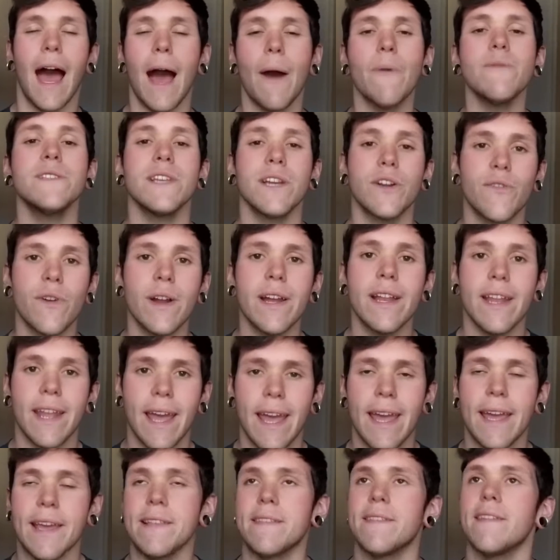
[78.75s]
I was in grade
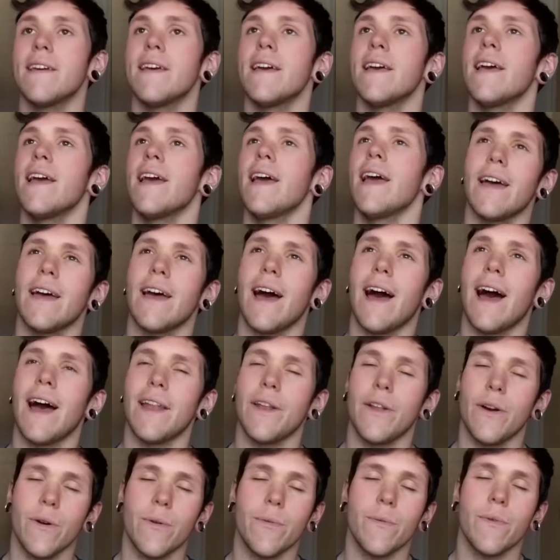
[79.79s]
8. I
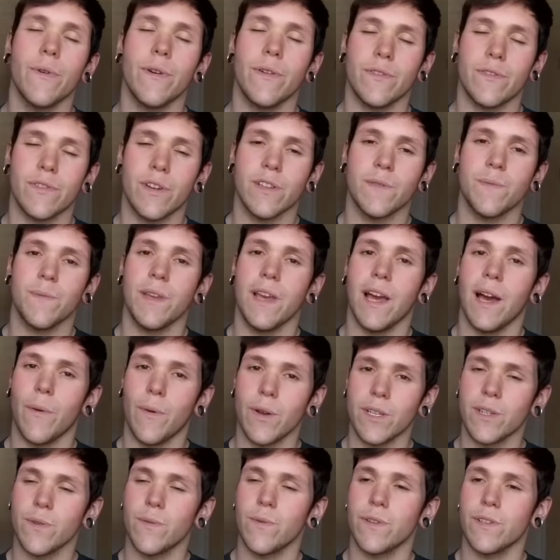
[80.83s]
know, trust me, I
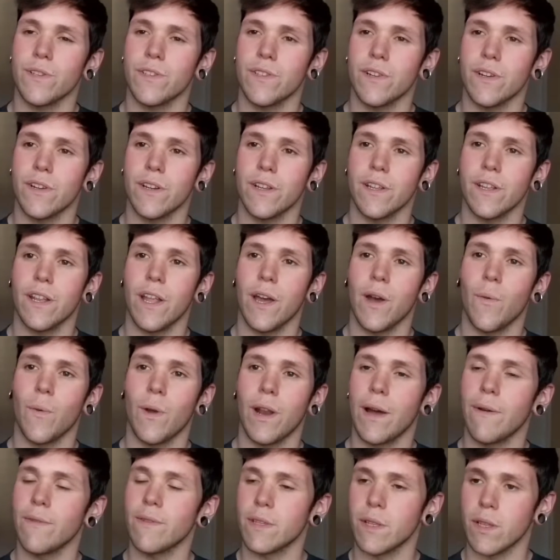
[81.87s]
wish I would have started
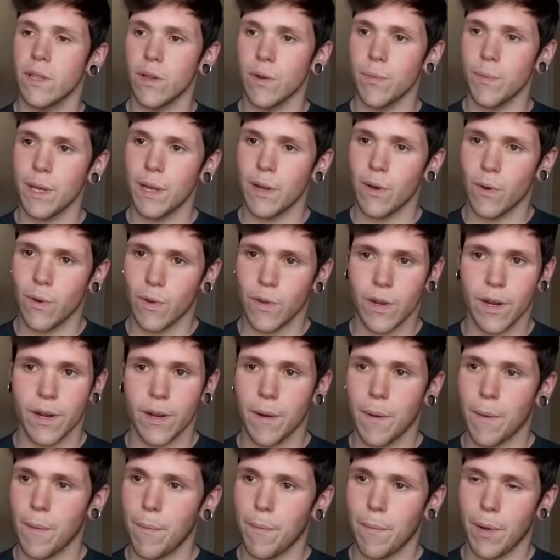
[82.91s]
when I was a little bit
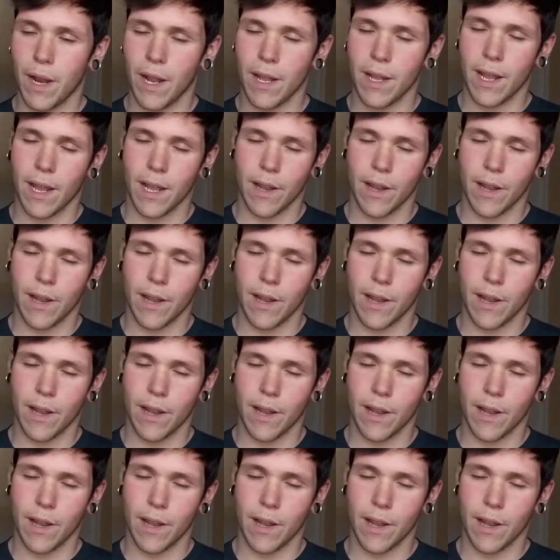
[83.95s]
older, but I